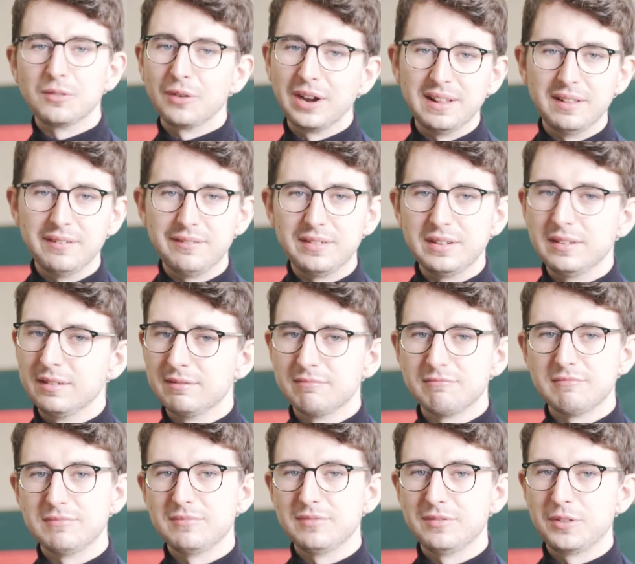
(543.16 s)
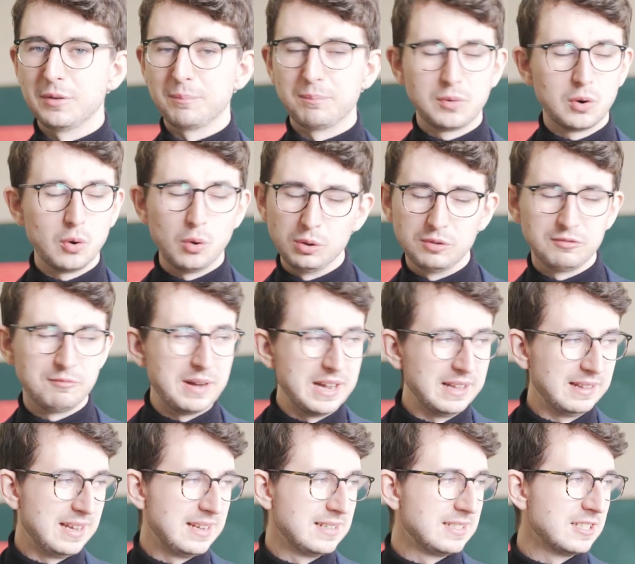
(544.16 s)
are relevant, the goal of
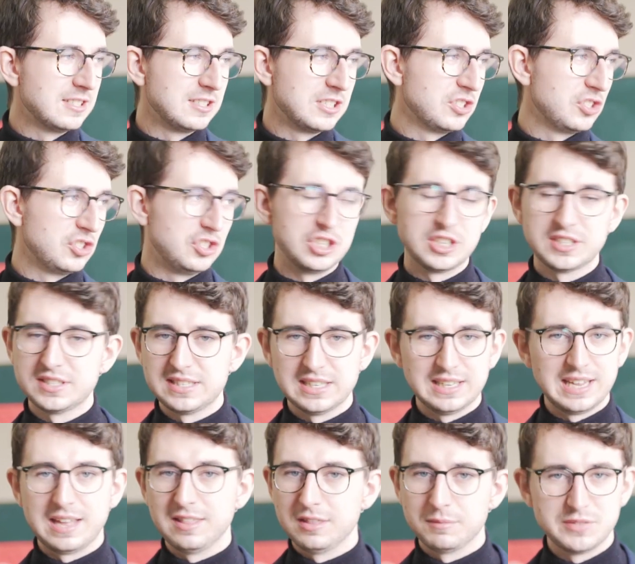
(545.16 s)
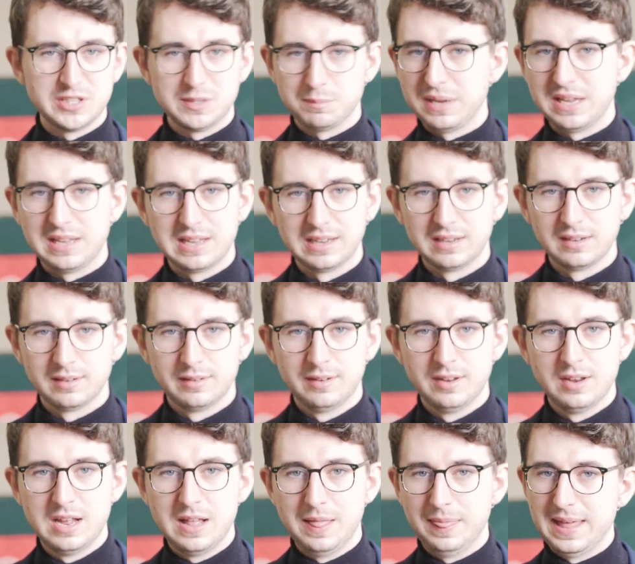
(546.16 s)
my lessons is just to get them speaking.
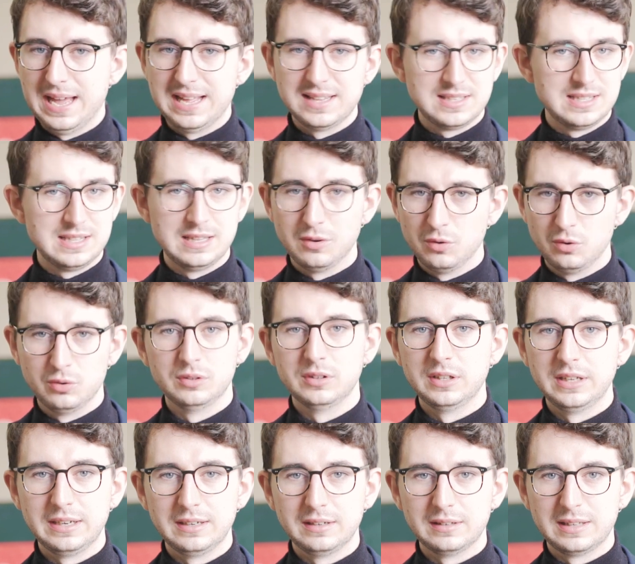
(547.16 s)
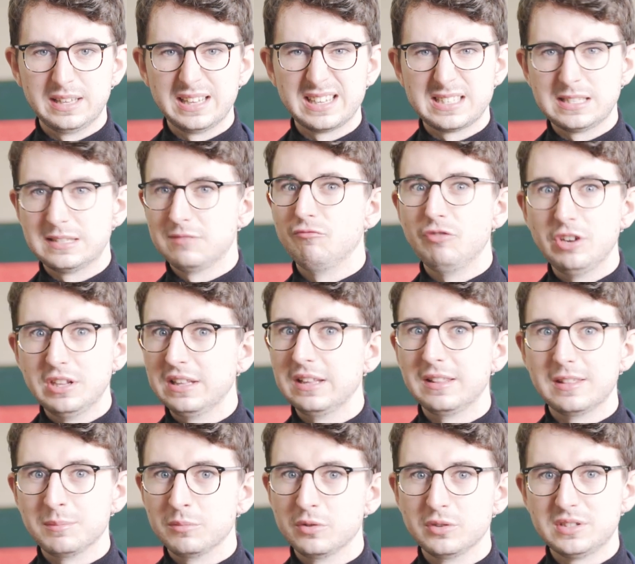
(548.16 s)
That's the only, like, that's really
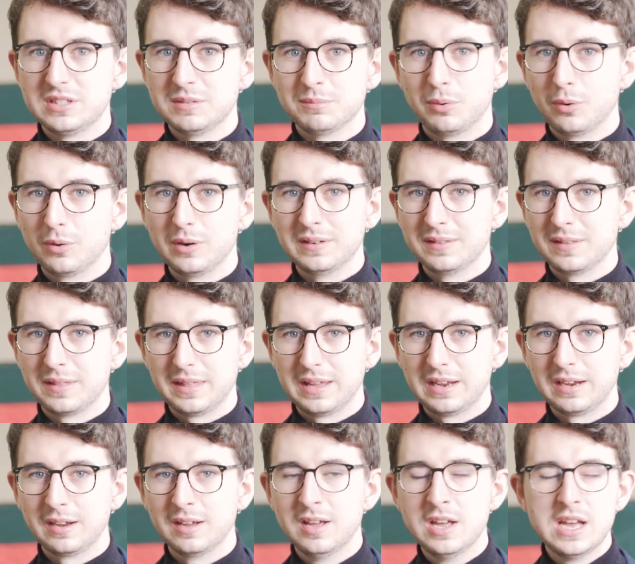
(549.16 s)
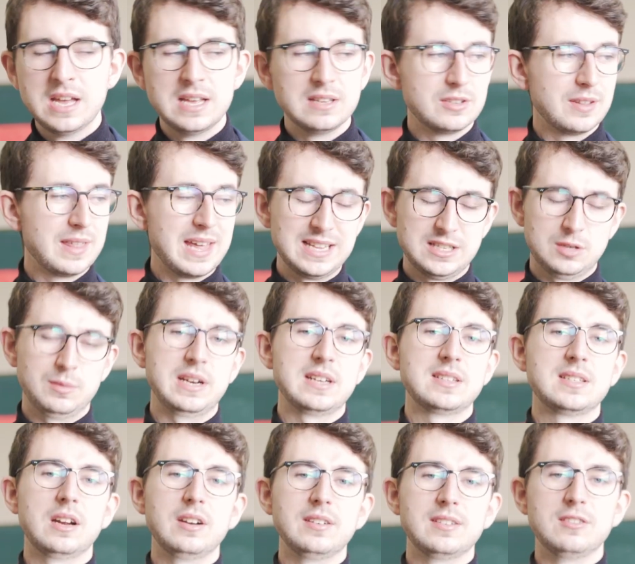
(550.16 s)
the most important thing. So that's when I
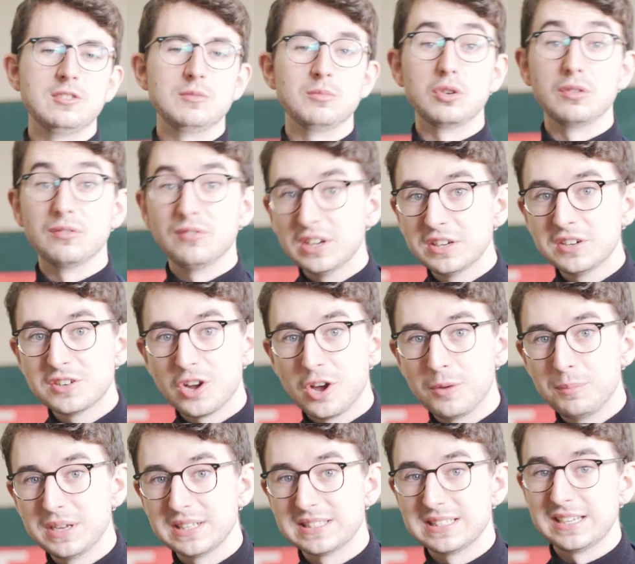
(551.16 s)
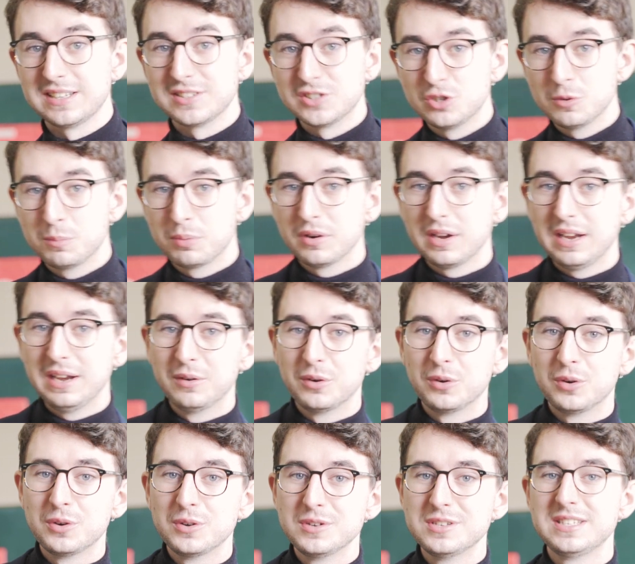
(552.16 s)
started to do more fun topics like
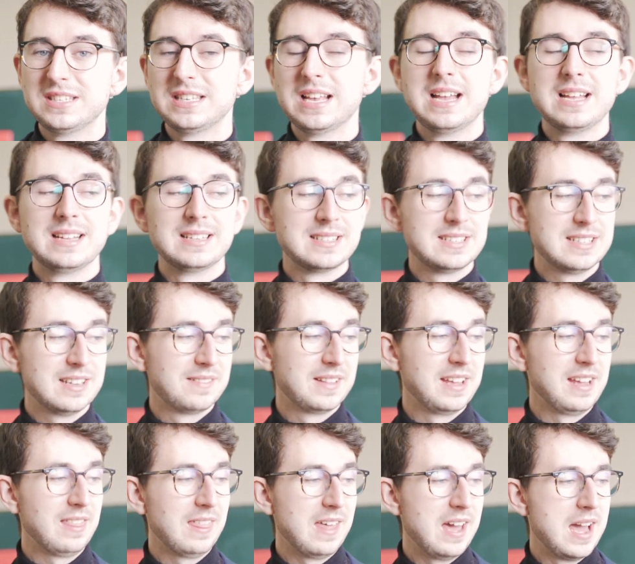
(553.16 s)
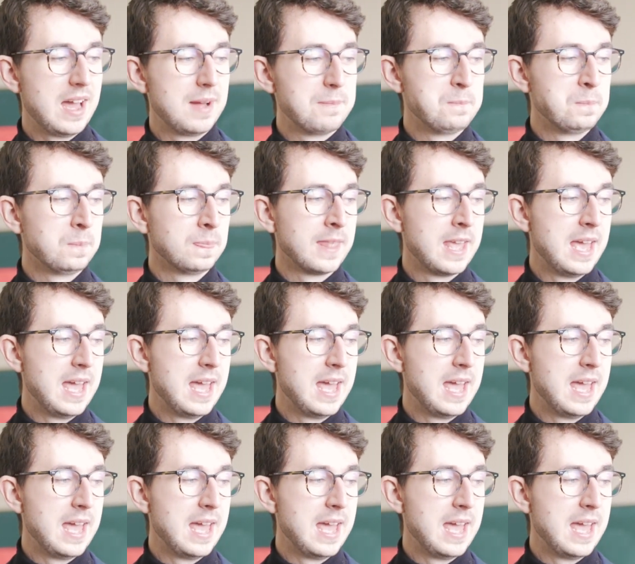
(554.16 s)
superheroes and stuff like that.